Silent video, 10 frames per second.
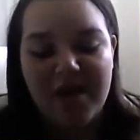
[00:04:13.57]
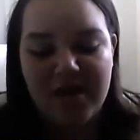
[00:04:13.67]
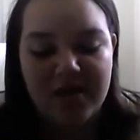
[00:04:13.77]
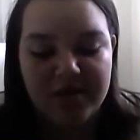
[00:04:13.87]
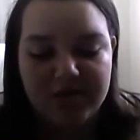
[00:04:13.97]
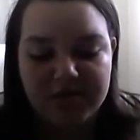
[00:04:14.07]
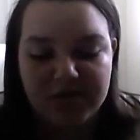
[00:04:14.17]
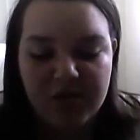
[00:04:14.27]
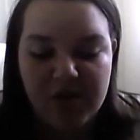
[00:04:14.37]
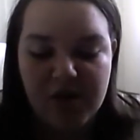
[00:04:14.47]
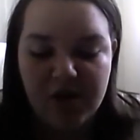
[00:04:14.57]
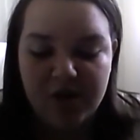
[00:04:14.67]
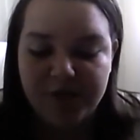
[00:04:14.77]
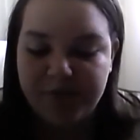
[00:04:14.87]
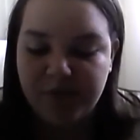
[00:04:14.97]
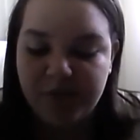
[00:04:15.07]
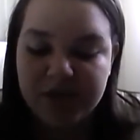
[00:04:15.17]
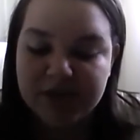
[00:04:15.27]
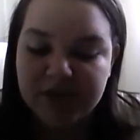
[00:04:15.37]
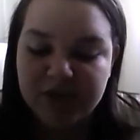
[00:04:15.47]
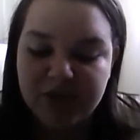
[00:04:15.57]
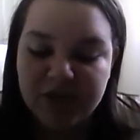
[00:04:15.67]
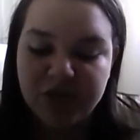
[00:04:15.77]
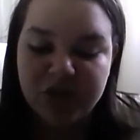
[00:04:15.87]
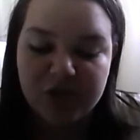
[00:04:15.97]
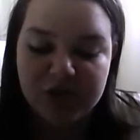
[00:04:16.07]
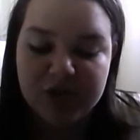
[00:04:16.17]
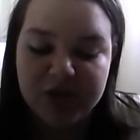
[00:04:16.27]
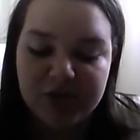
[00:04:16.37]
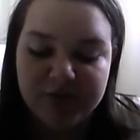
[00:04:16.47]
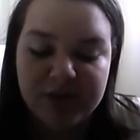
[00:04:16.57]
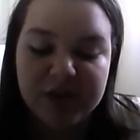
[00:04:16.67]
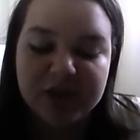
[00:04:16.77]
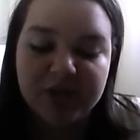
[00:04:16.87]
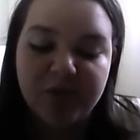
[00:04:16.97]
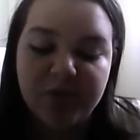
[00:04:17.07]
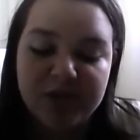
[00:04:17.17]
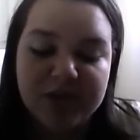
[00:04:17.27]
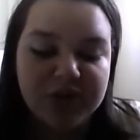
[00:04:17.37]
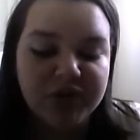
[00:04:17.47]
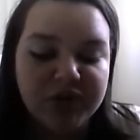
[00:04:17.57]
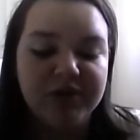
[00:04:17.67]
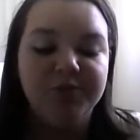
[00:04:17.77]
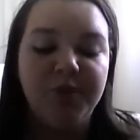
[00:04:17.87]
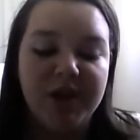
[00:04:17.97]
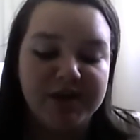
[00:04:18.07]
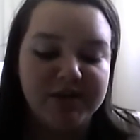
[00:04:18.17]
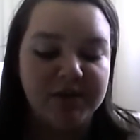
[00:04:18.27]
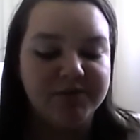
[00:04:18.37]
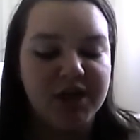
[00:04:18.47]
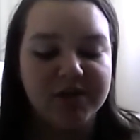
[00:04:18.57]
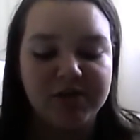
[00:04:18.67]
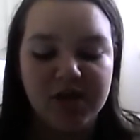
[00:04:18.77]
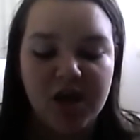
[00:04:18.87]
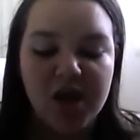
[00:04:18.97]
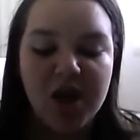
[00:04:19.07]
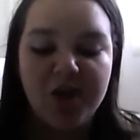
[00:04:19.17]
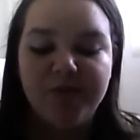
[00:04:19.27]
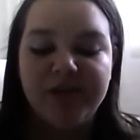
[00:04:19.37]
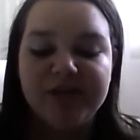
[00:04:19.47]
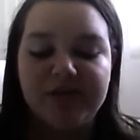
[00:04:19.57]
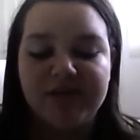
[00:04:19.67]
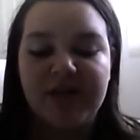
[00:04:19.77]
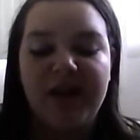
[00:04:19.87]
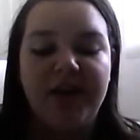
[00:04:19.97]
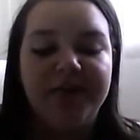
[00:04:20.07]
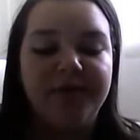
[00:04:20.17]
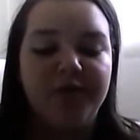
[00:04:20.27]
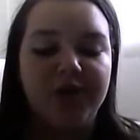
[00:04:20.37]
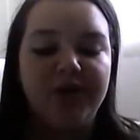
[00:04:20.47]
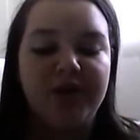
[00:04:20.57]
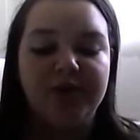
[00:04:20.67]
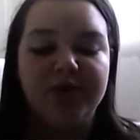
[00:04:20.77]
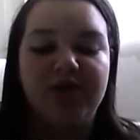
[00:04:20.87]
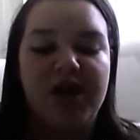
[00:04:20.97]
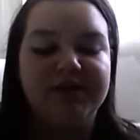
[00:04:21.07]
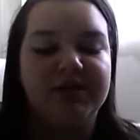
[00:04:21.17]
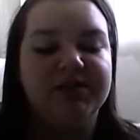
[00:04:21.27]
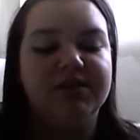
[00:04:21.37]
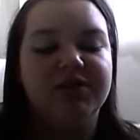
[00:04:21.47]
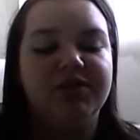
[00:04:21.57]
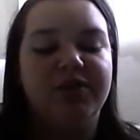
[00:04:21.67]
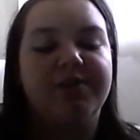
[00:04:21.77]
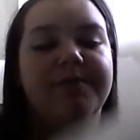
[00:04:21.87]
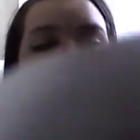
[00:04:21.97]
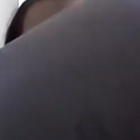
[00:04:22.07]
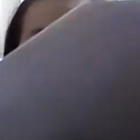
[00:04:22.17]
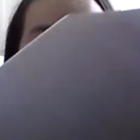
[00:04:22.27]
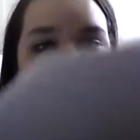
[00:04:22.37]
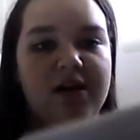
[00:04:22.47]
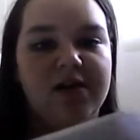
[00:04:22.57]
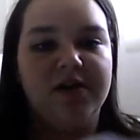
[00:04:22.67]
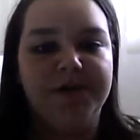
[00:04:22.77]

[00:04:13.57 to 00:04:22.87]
And what is the student's strongest subject? What is the student's weakest subject? Please list any foreign language classes the student may take.